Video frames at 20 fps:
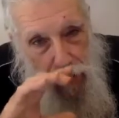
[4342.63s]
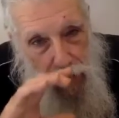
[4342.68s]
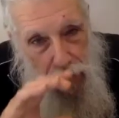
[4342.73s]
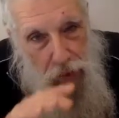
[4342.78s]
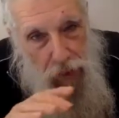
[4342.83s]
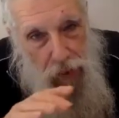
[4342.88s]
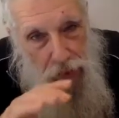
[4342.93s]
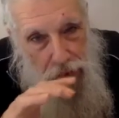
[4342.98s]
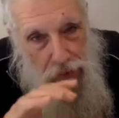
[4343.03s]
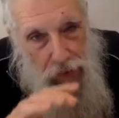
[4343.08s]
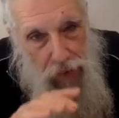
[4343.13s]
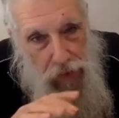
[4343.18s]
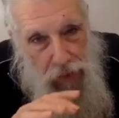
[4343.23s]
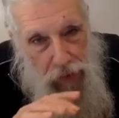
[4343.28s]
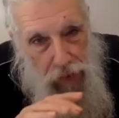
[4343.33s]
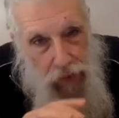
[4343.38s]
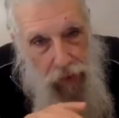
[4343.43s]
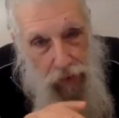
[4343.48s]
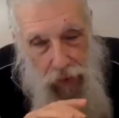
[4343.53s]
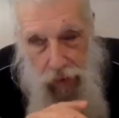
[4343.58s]
great
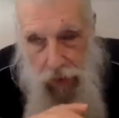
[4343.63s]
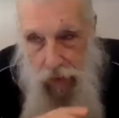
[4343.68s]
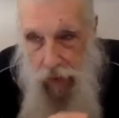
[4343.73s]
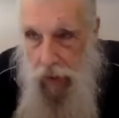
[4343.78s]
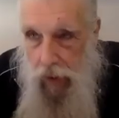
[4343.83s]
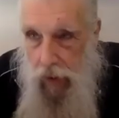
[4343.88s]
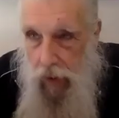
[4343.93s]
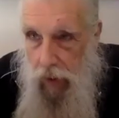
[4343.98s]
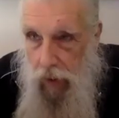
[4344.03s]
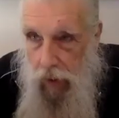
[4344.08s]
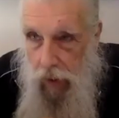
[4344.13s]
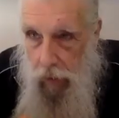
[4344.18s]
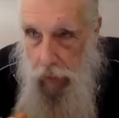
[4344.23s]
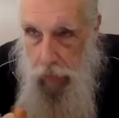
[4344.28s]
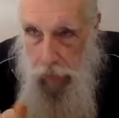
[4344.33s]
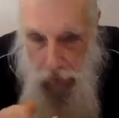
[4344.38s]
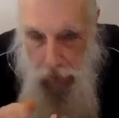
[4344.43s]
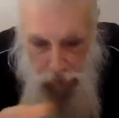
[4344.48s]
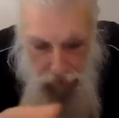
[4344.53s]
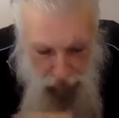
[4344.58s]
detail, but